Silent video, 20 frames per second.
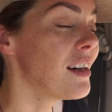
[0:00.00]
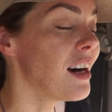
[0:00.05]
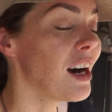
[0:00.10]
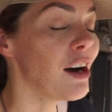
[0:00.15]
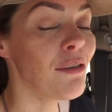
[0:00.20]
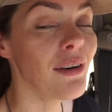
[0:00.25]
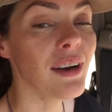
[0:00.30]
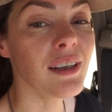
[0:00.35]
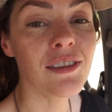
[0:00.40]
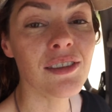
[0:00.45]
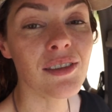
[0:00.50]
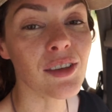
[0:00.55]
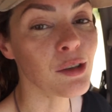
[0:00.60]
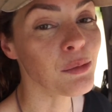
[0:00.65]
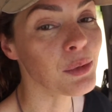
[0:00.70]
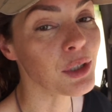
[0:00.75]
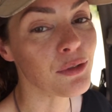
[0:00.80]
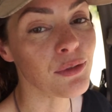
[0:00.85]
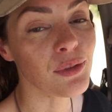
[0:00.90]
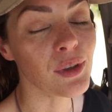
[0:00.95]
I've had so
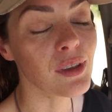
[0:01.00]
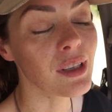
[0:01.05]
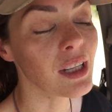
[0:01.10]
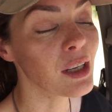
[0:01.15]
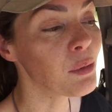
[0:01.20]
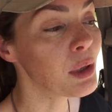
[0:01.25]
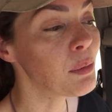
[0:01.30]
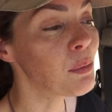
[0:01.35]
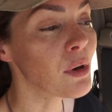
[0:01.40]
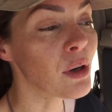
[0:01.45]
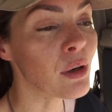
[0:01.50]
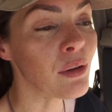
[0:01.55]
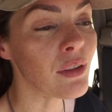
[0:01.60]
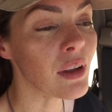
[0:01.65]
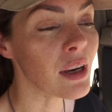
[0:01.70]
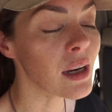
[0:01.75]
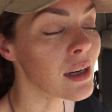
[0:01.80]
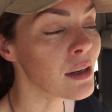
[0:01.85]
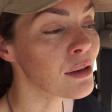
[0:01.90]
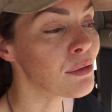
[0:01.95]
much fun, like we both
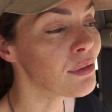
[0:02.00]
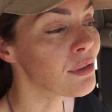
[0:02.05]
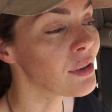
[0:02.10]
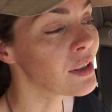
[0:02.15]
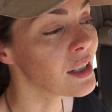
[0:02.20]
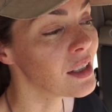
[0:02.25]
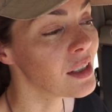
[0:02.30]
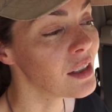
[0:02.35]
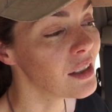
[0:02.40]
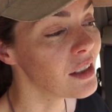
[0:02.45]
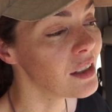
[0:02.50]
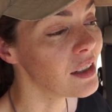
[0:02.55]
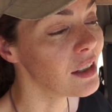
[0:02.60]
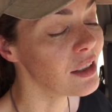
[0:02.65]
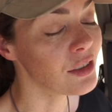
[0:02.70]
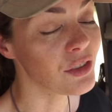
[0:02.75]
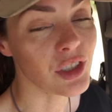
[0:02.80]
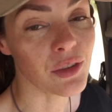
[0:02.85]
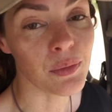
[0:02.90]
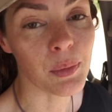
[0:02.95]
have.
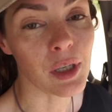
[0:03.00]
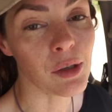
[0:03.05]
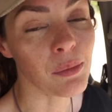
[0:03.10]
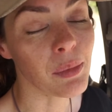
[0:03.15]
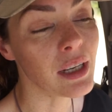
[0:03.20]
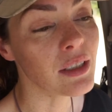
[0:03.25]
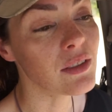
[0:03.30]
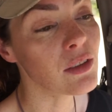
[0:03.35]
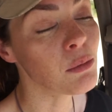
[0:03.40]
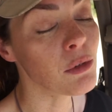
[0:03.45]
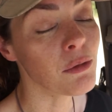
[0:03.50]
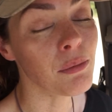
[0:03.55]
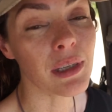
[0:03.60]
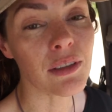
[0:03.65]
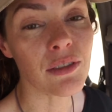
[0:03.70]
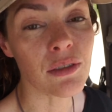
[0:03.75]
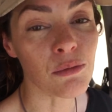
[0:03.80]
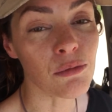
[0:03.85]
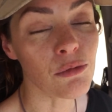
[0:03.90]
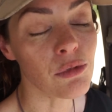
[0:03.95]
It's just been amazing. We've met
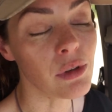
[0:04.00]
some